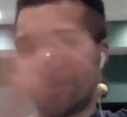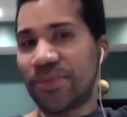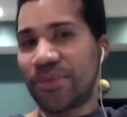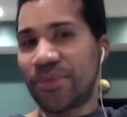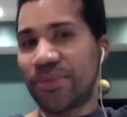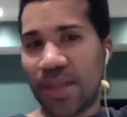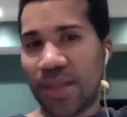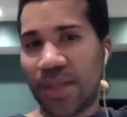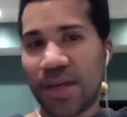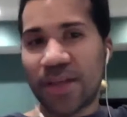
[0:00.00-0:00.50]

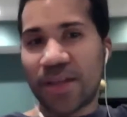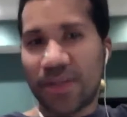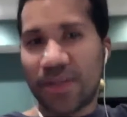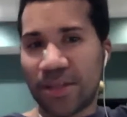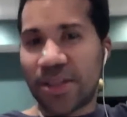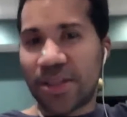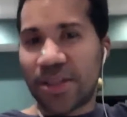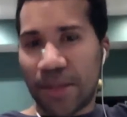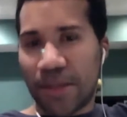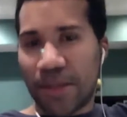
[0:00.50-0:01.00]
that
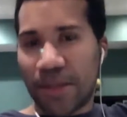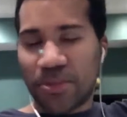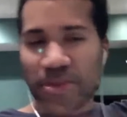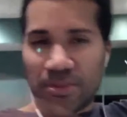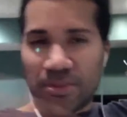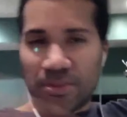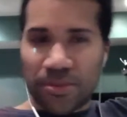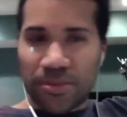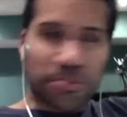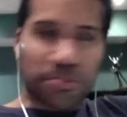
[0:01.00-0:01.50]
adapter
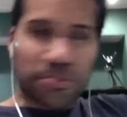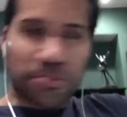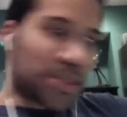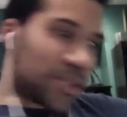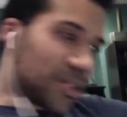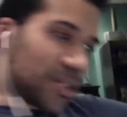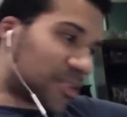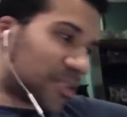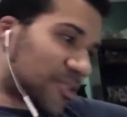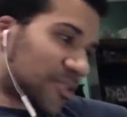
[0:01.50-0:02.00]
would be
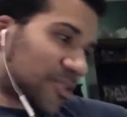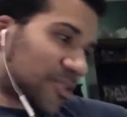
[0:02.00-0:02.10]
nice to